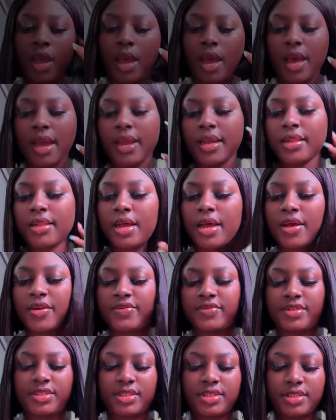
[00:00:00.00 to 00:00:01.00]
Hi
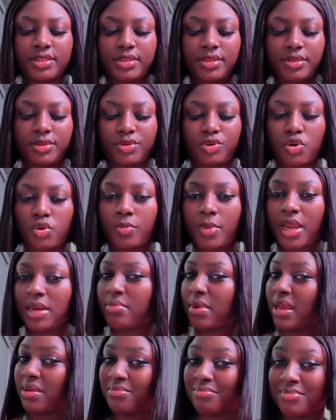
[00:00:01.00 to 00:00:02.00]
loves, don't
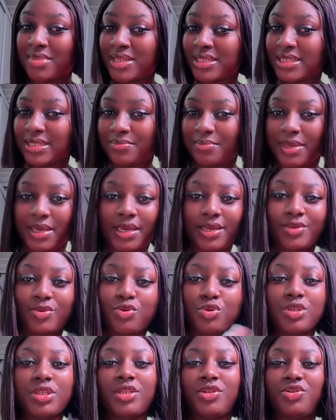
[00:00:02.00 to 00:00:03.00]
mind my messy bed,
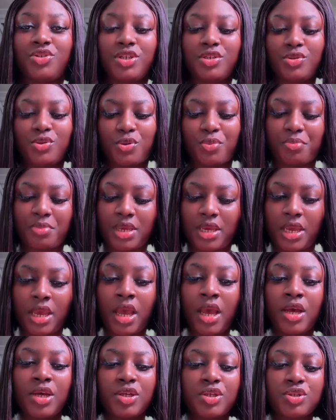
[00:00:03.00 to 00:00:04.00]
concentrate on me.
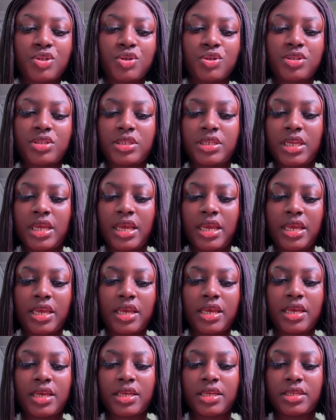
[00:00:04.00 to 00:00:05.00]
So today
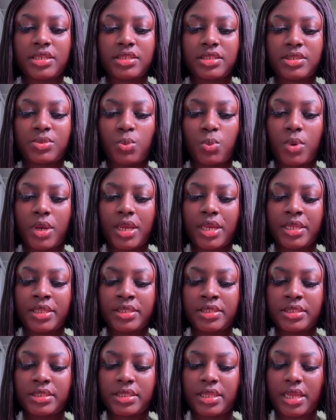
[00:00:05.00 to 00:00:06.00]
is
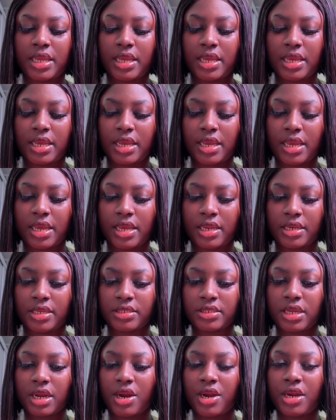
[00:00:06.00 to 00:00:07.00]
Wednesday and
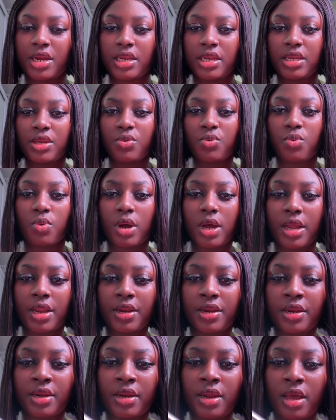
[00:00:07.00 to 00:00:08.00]
it's currently
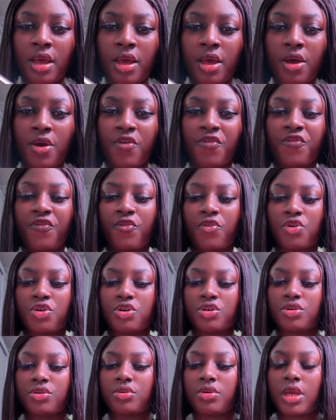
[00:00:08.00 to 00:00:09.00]

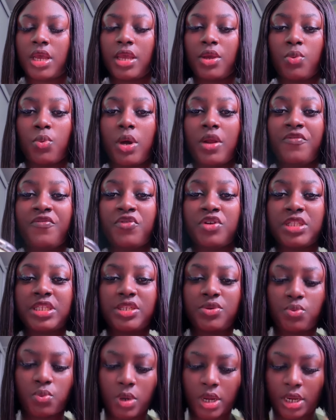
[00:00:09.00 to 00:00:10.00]

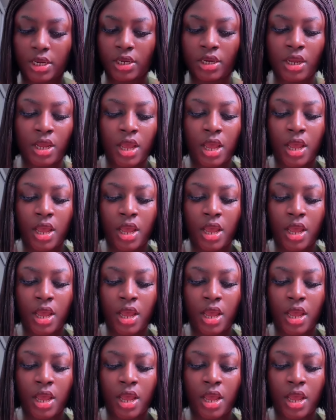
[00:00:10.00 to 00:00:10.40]
1:41.